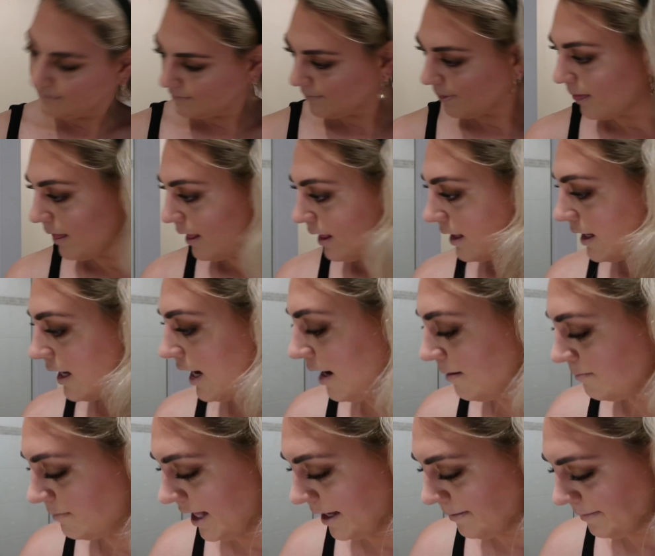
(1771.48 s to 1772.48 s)

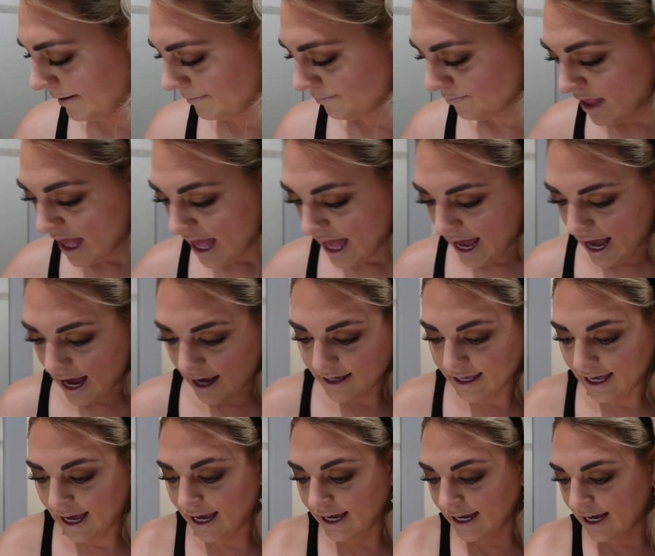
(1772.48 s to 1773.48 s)
can't blame me.
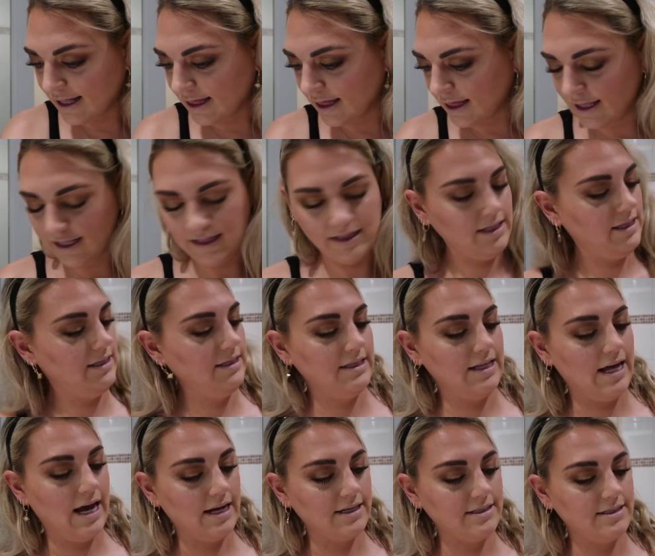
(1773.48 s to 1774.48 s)
Okay, and I think the
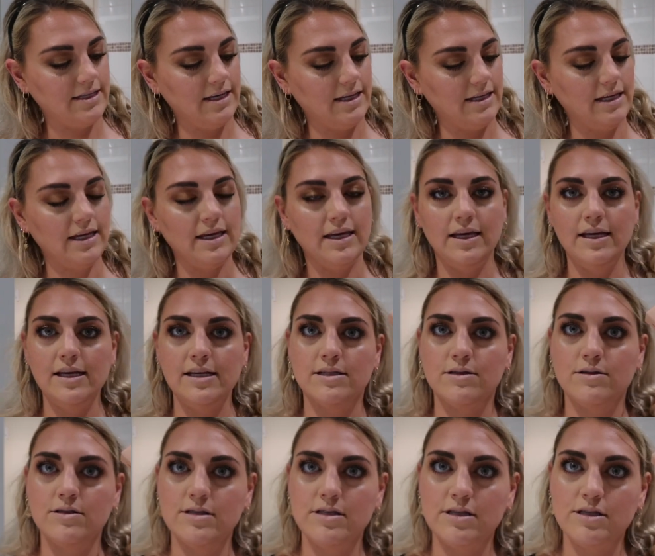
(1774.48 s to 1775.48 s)
last thing
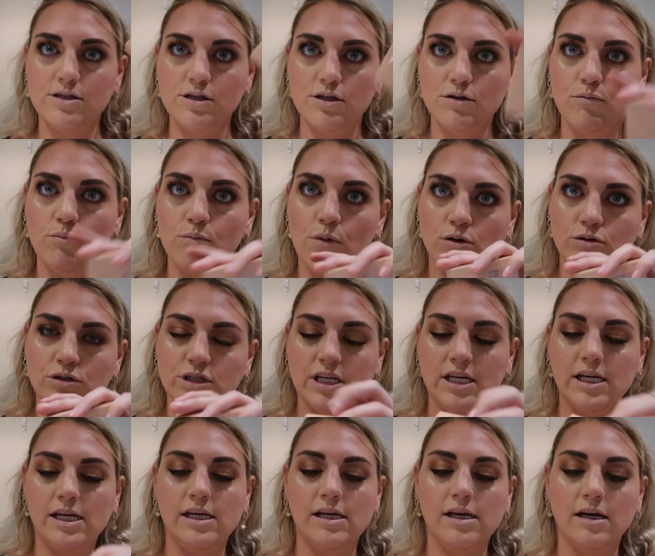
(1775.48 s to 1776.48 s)
is this
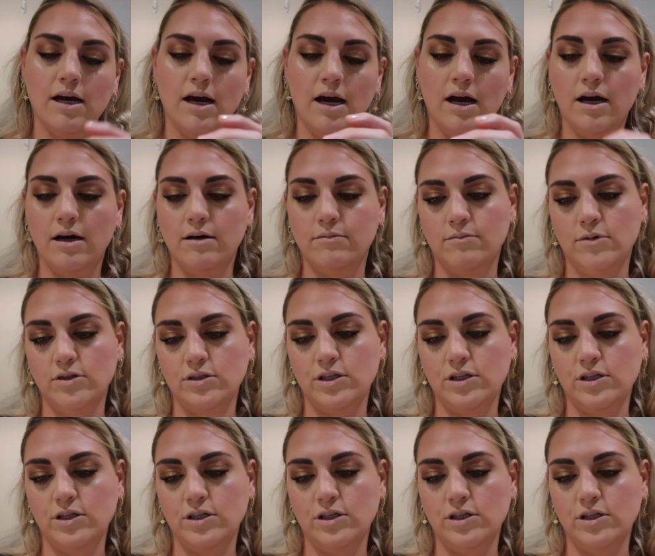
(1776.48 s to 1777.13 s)
multi-use